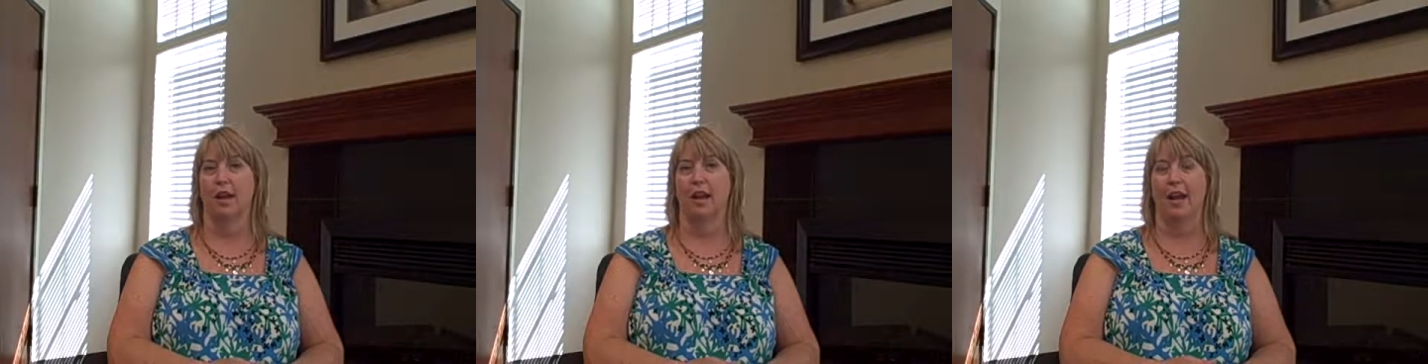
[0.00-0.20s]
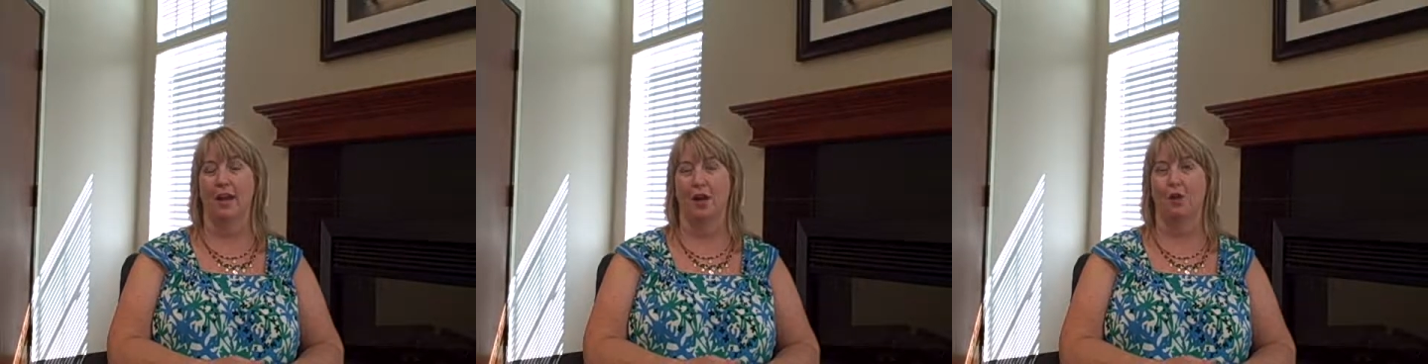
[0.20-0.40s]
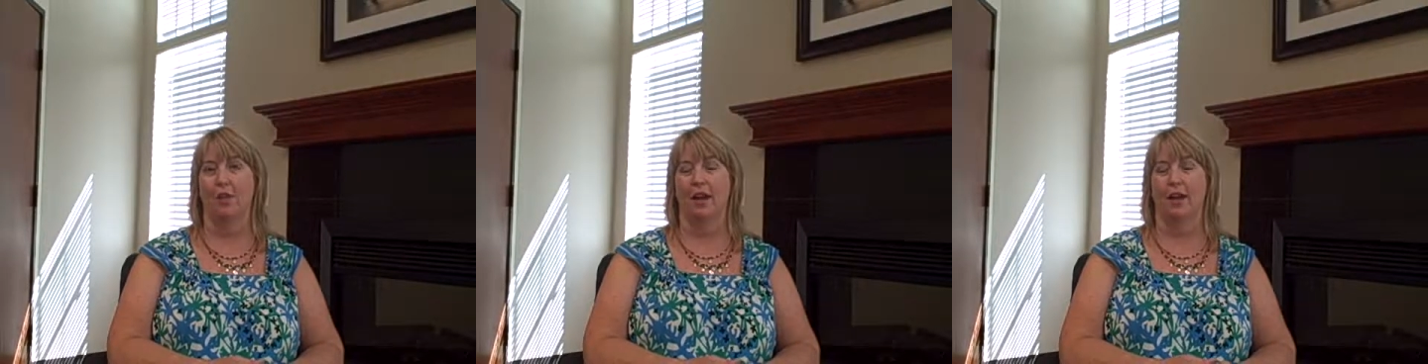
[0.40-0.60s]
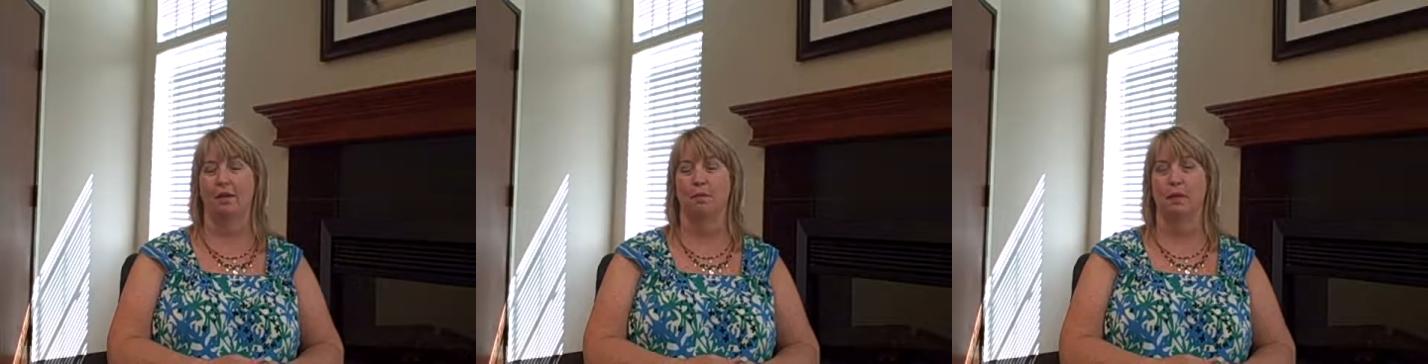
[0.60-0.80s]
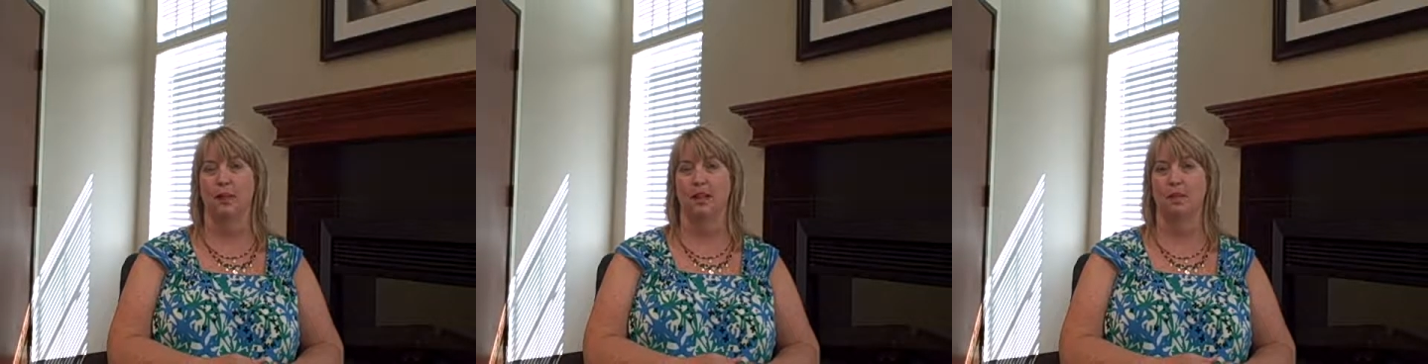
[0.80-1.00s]
And I know
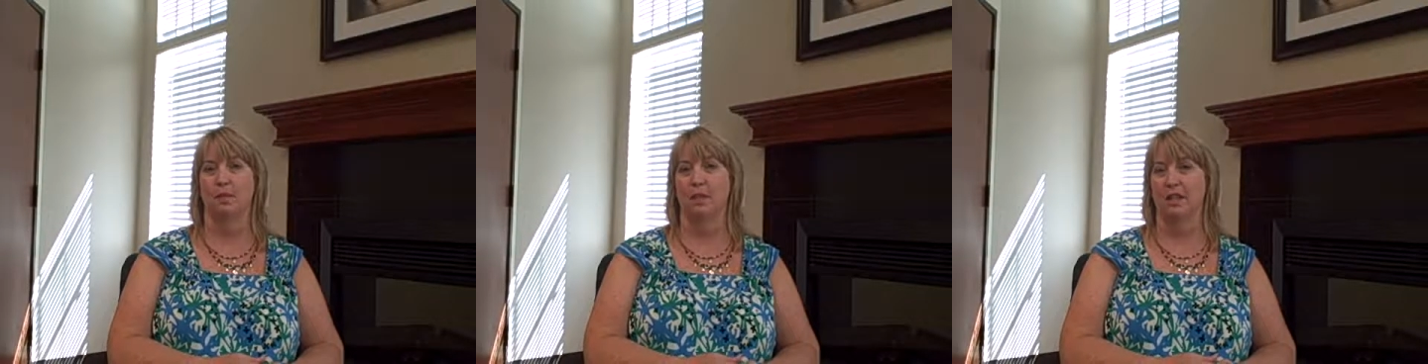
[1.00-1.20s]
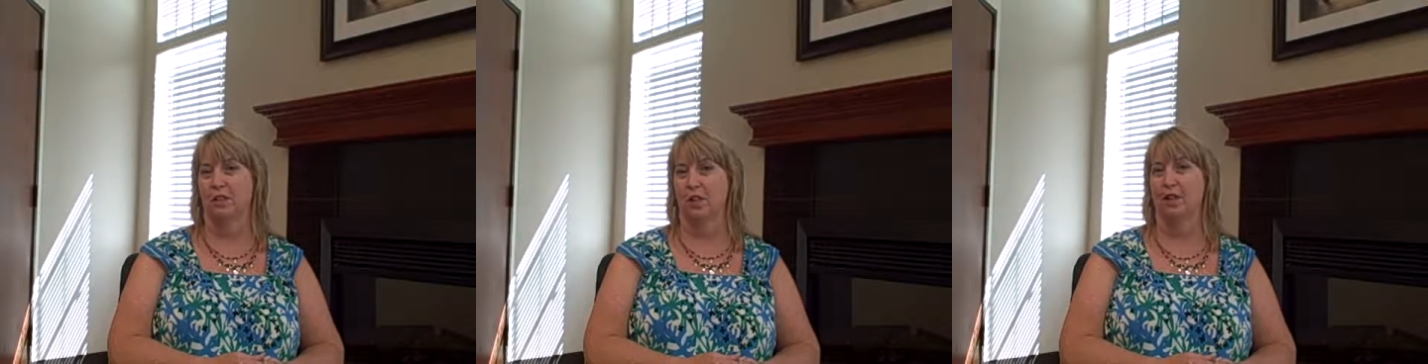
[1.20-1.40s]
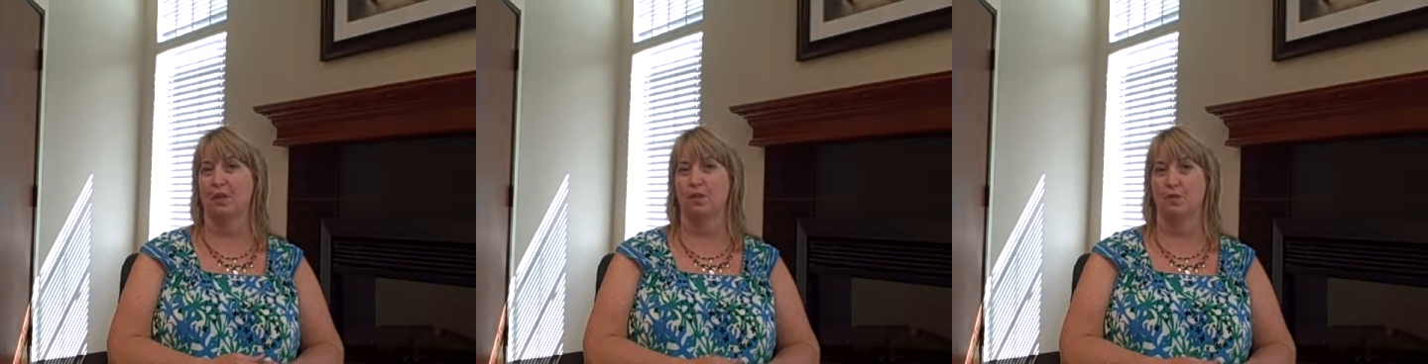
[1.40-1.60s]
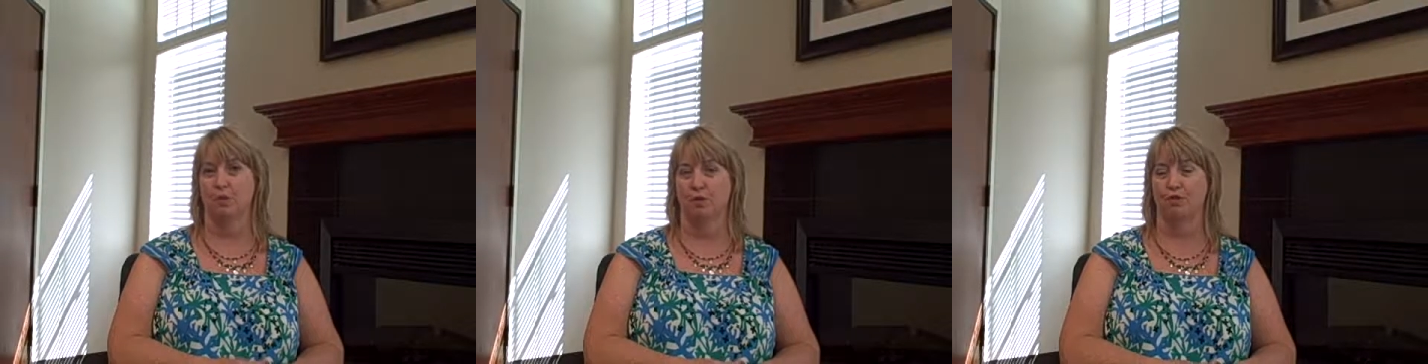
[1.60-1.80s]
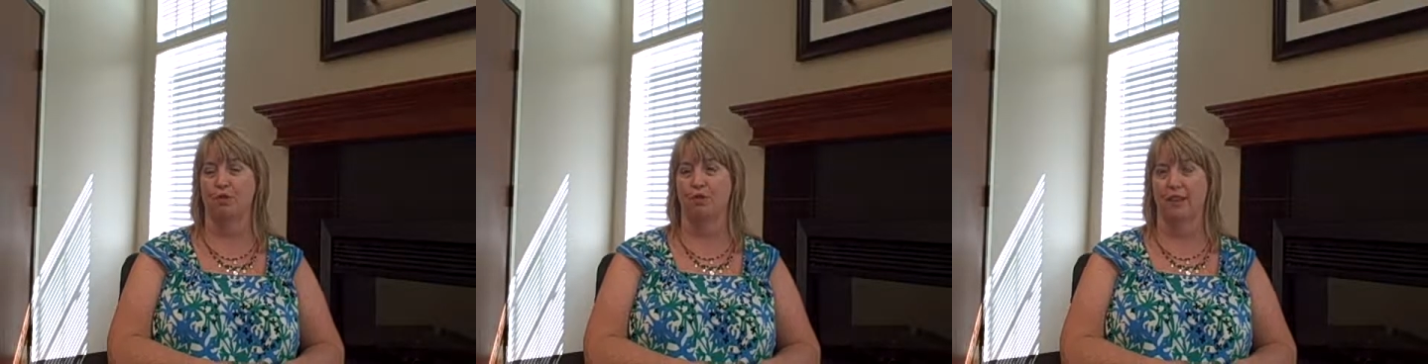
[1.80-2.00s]
that because my daughter is
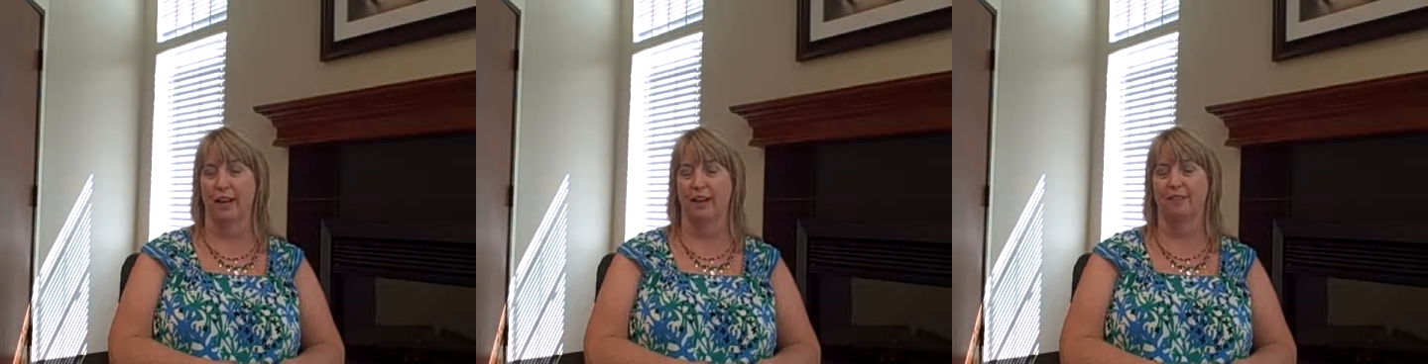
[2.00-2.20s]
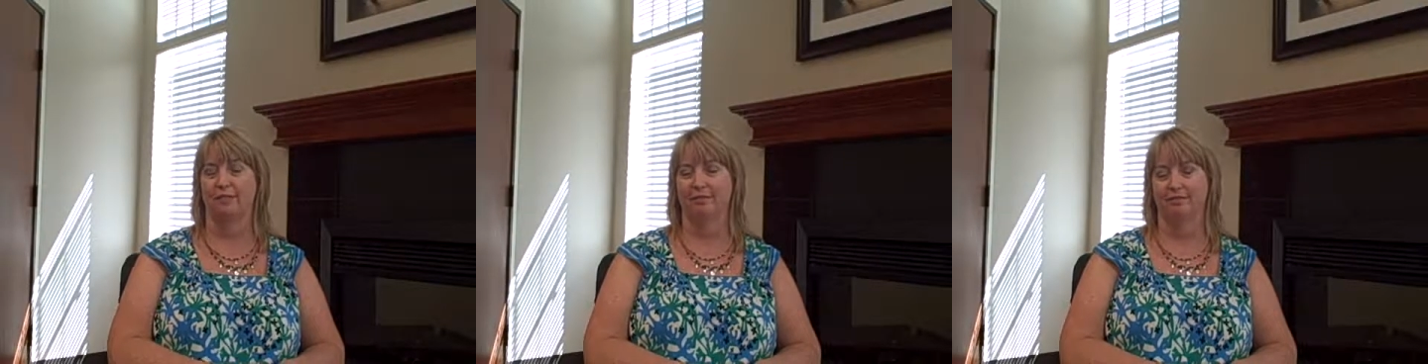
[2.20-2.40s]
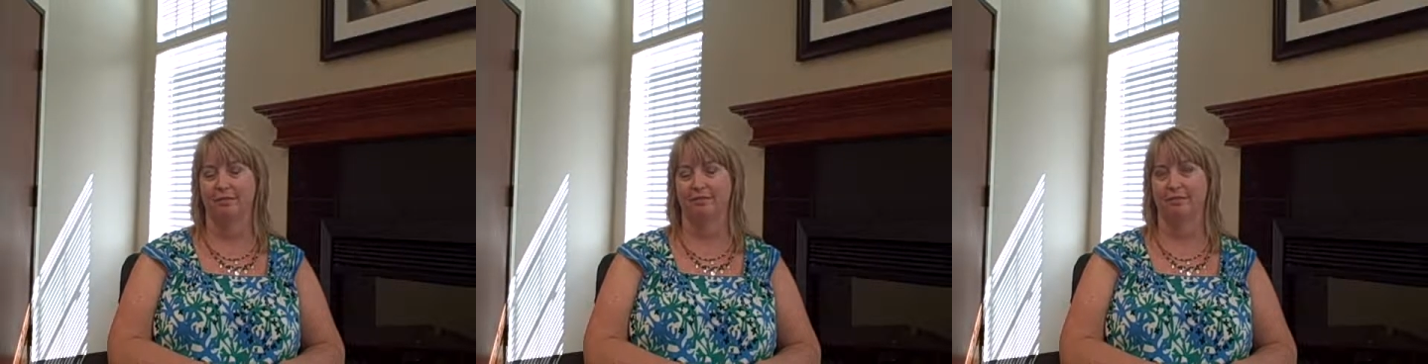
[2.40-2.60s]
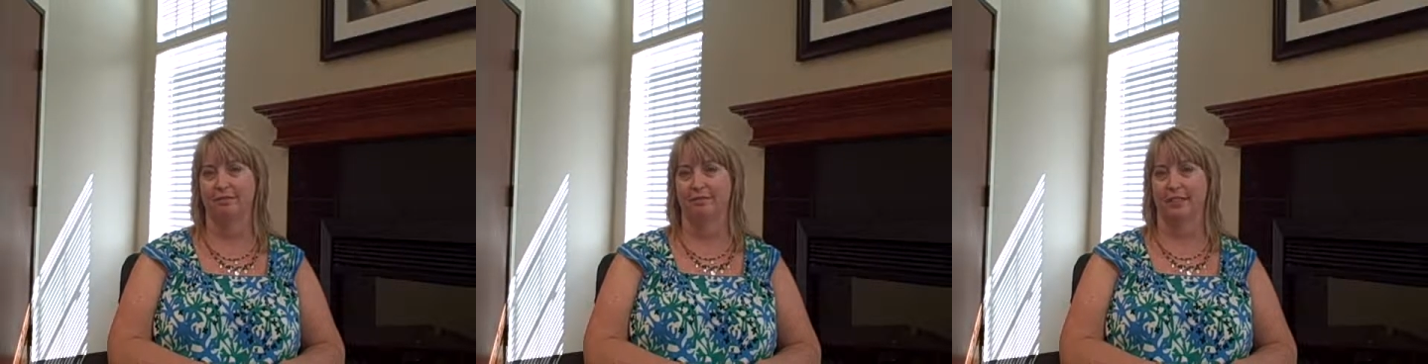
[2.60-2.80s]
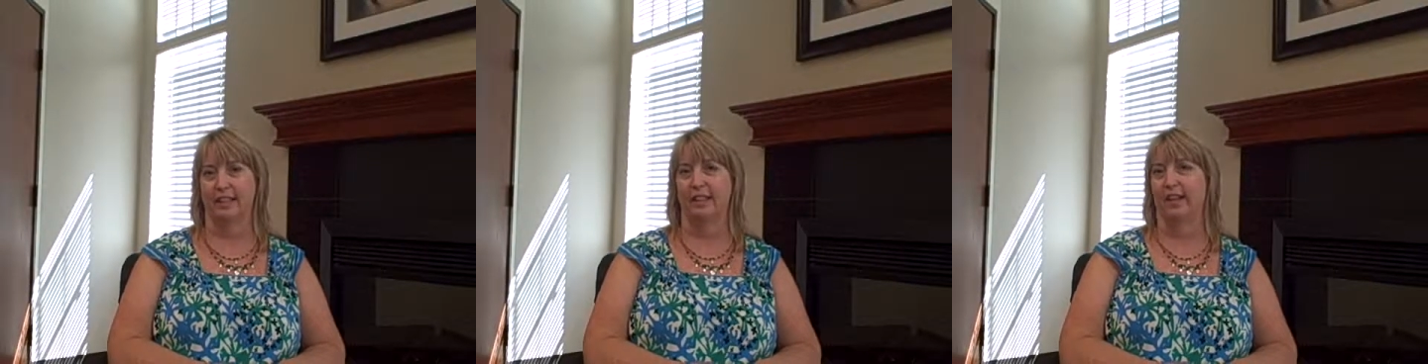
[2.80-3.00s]
proof of that.
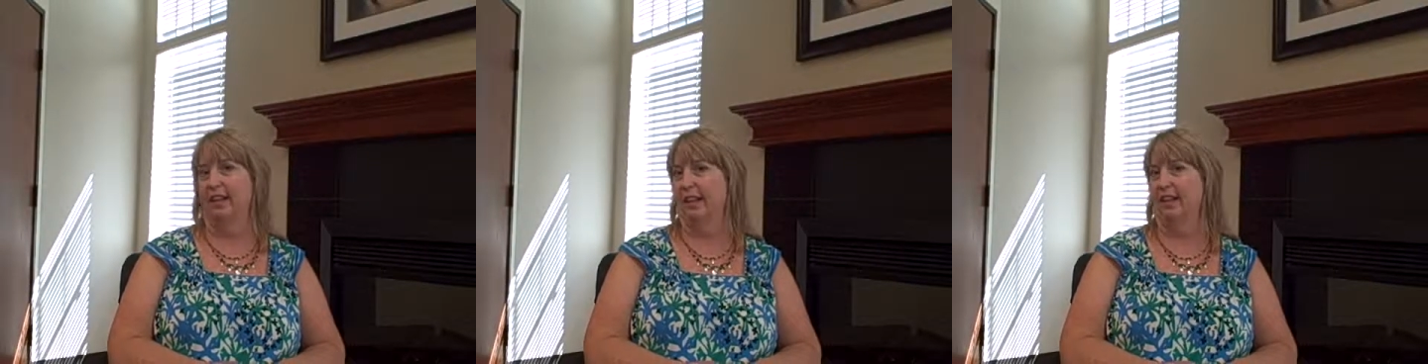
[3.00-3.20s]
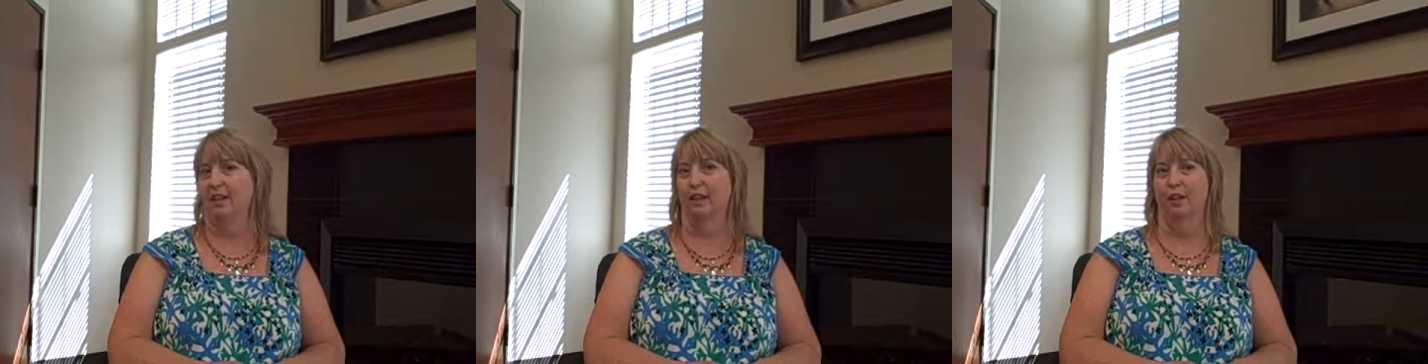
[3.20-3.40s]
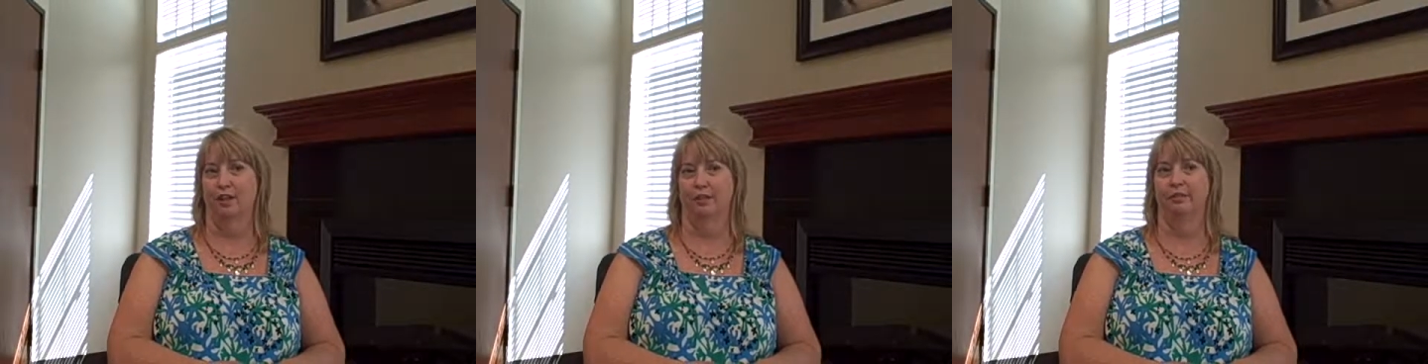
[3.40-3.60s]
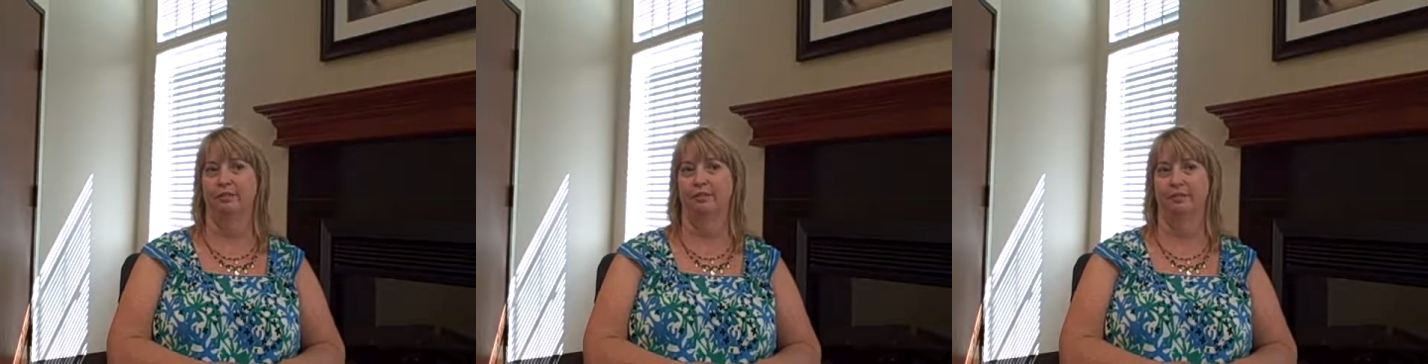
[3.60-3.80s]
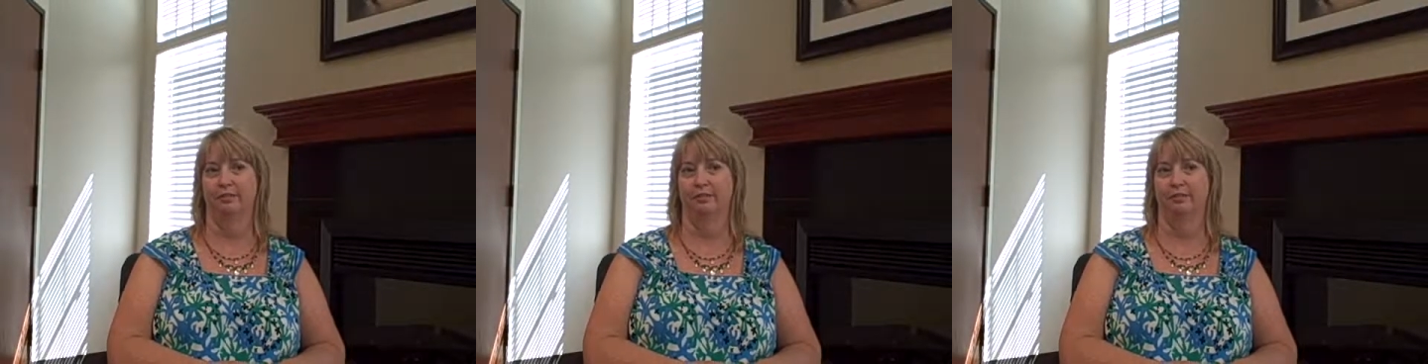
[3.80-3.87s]
And I thank you.